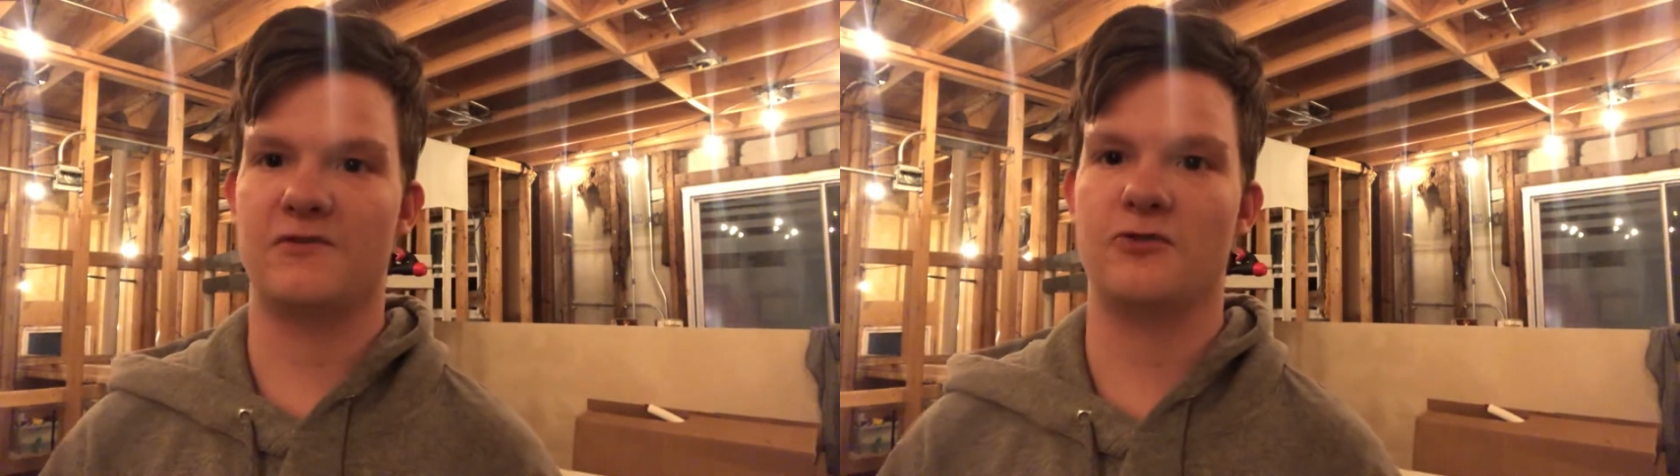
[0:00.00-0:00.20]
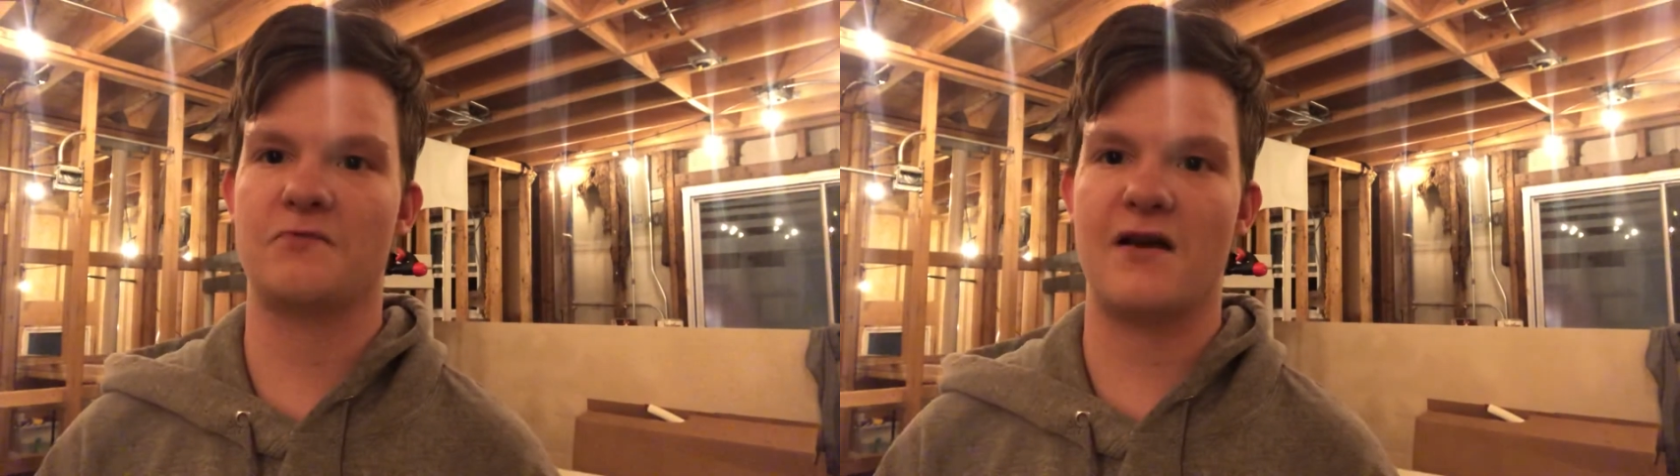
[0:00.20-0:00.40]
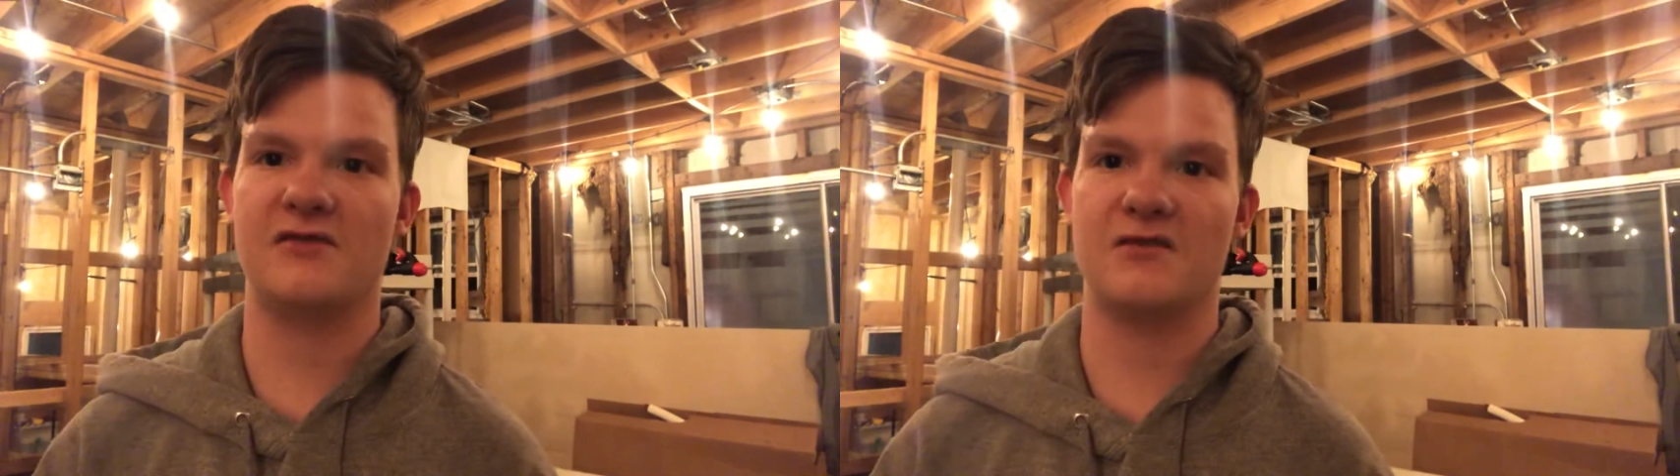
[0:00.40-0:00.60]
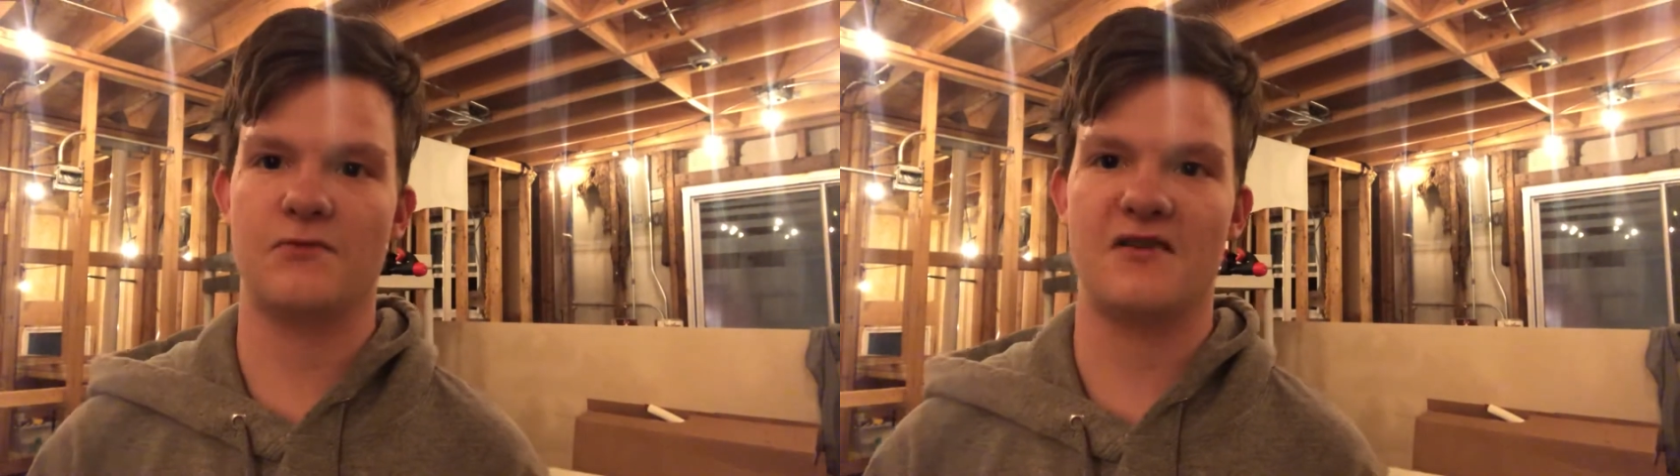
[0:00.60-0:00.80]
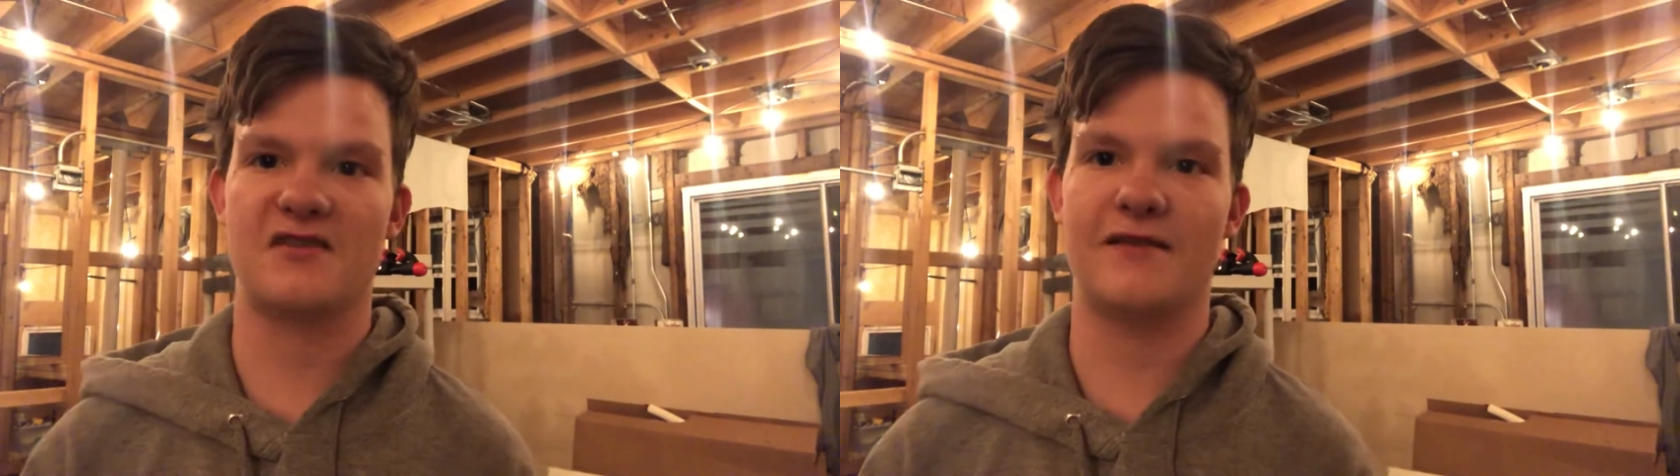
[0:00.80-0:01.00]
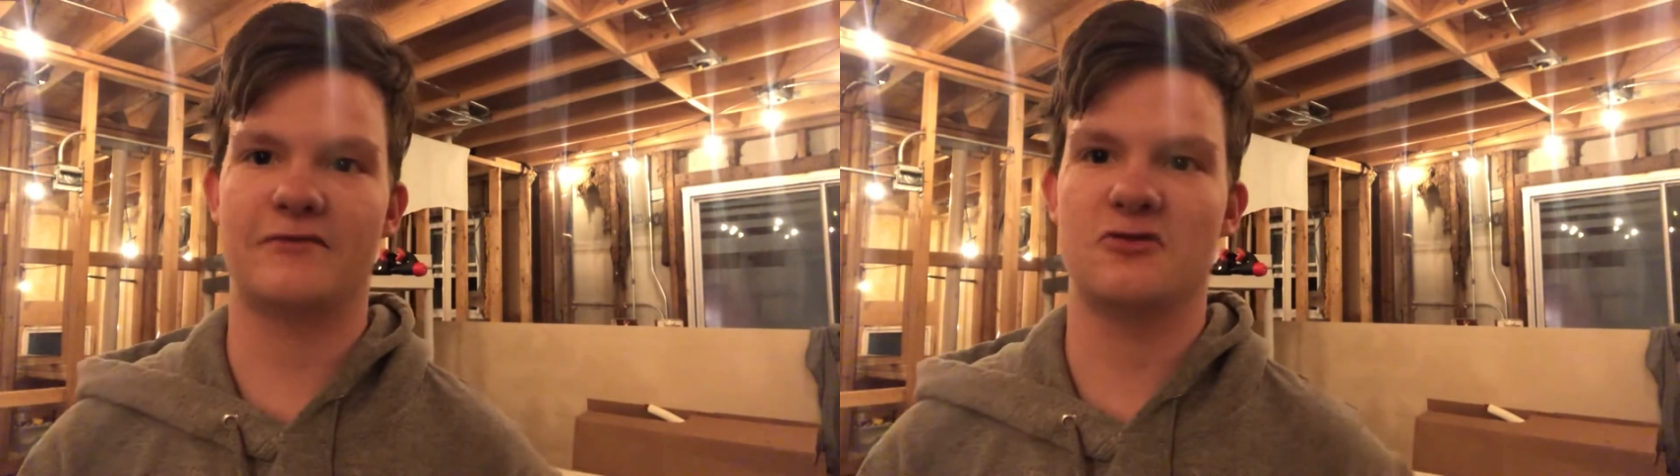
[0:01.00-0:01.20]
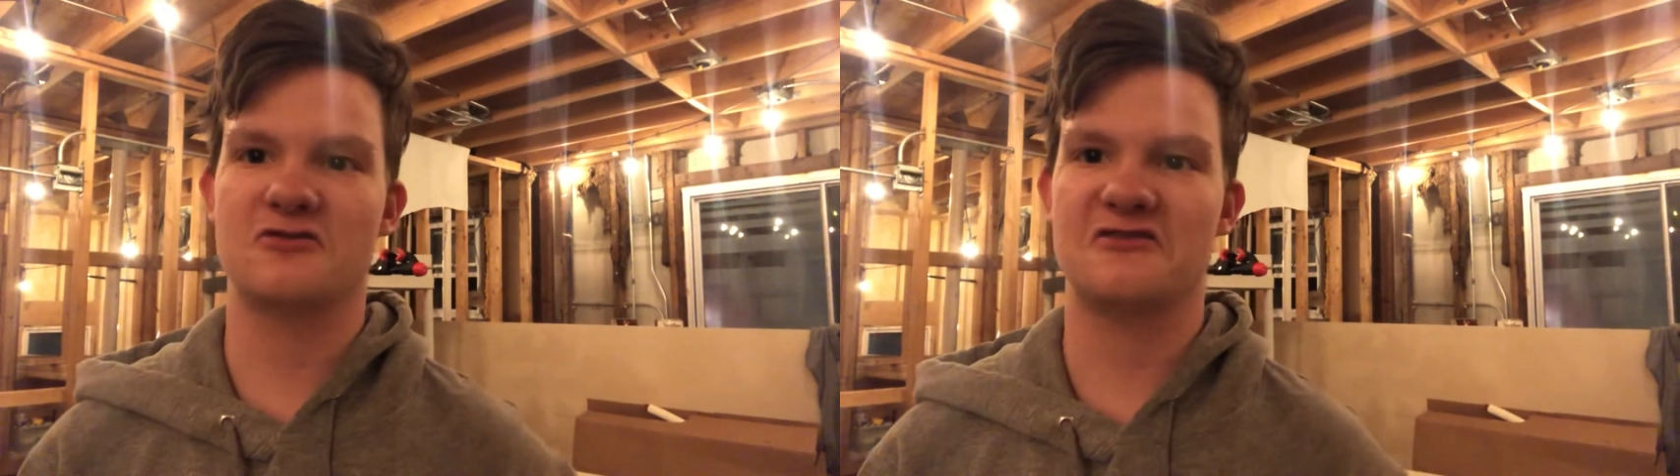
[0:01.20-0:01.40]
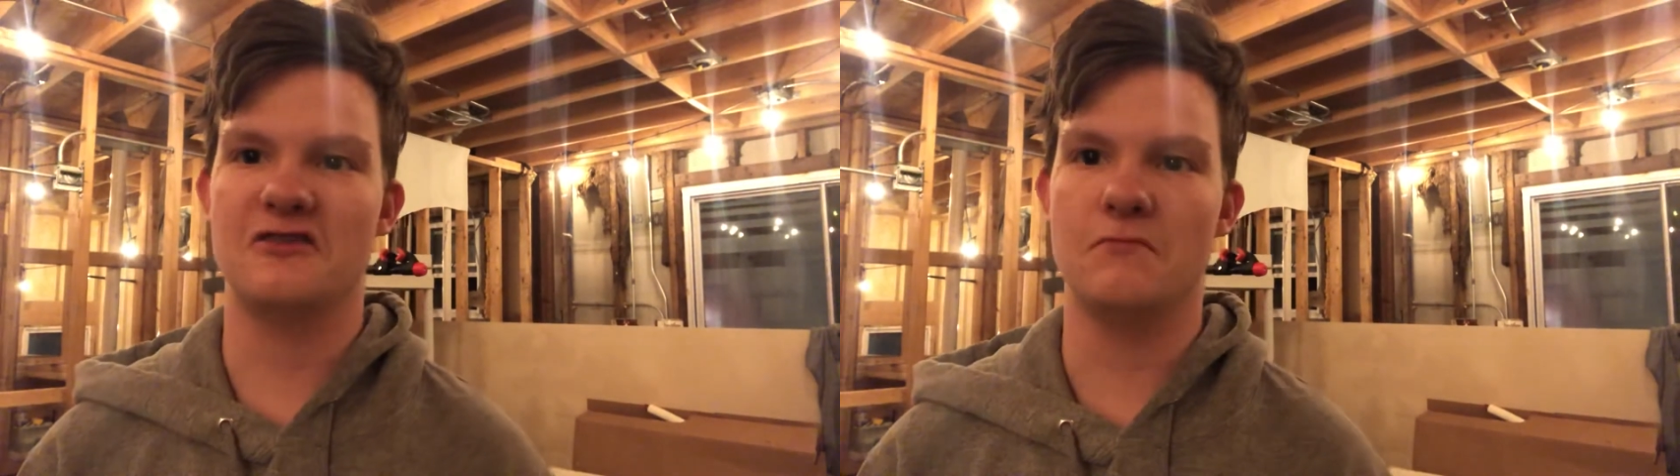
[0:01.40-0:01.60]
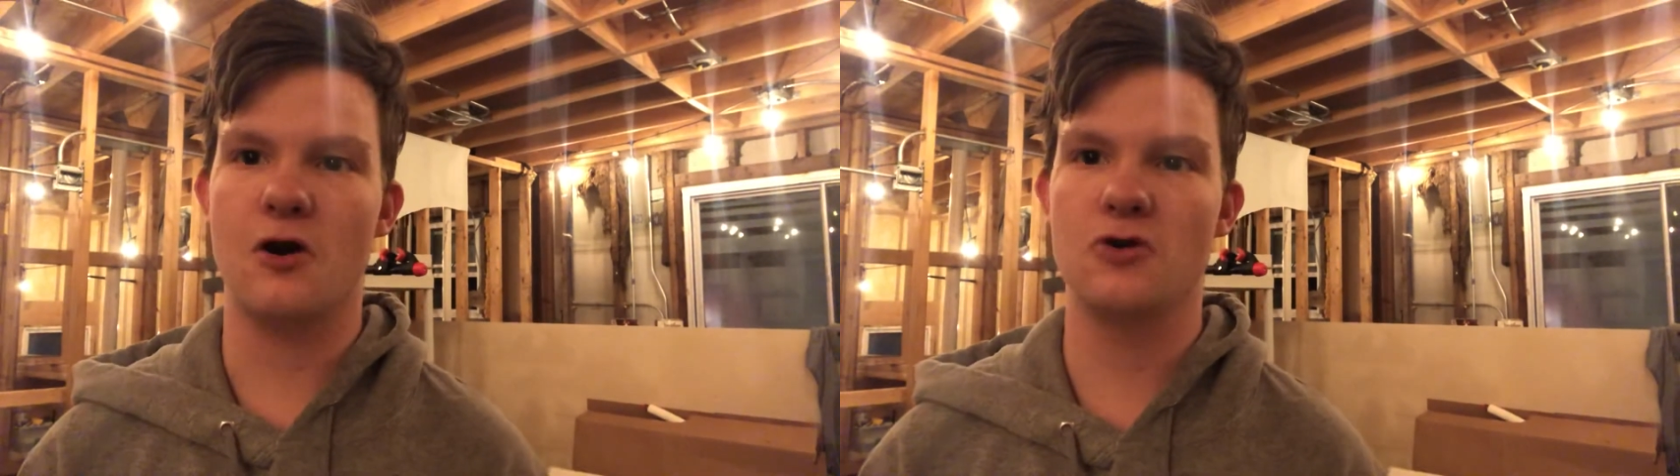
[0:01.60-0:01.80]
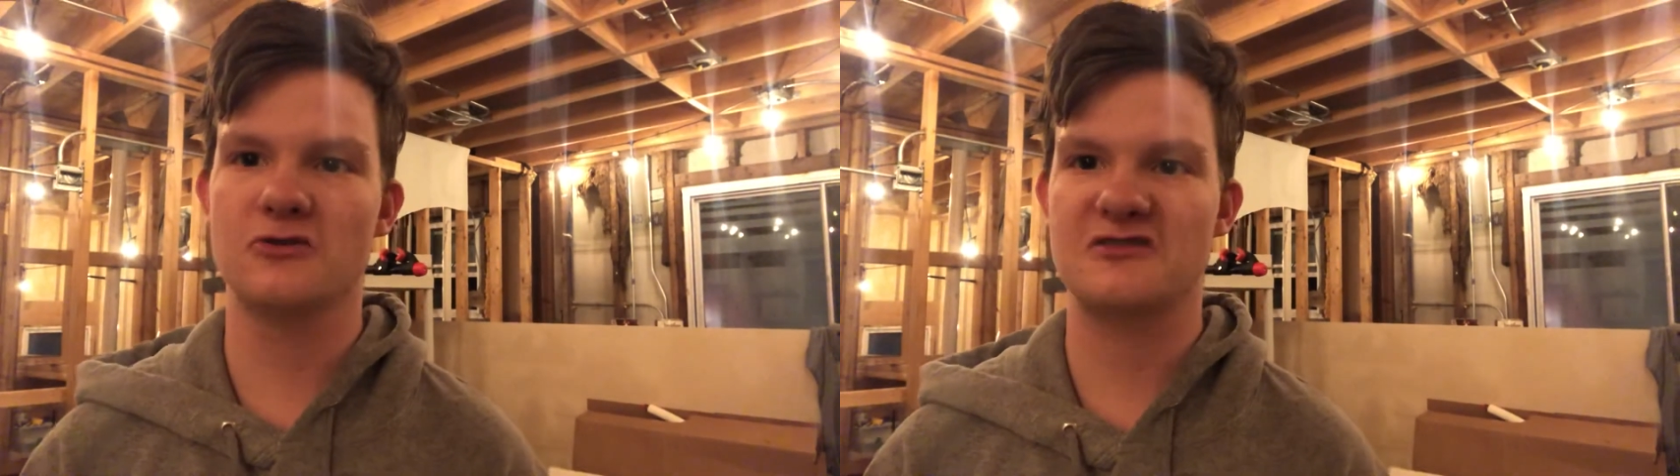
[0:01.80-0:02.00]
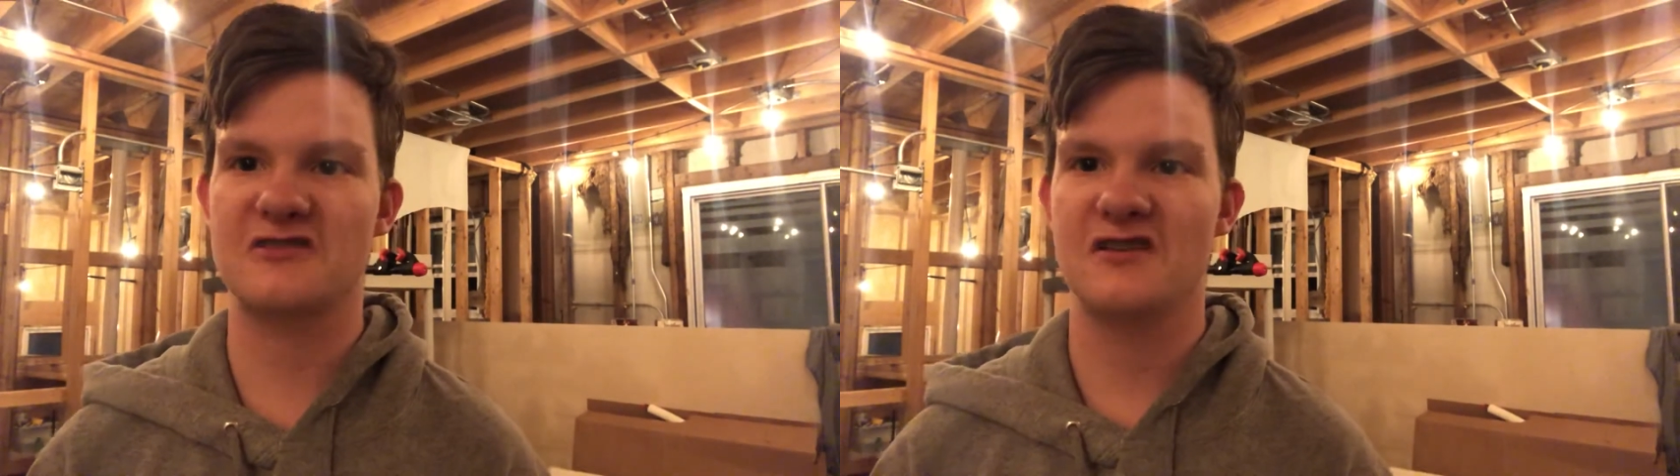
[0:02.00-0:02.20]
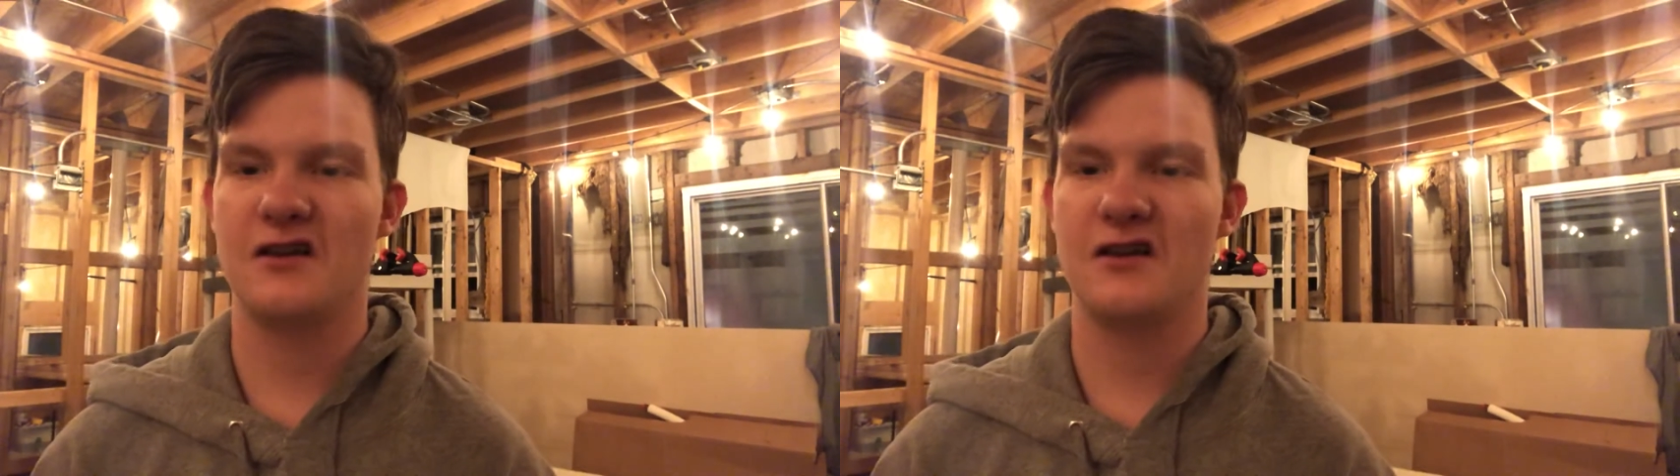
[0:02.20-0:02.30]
probably the brand I've used the most,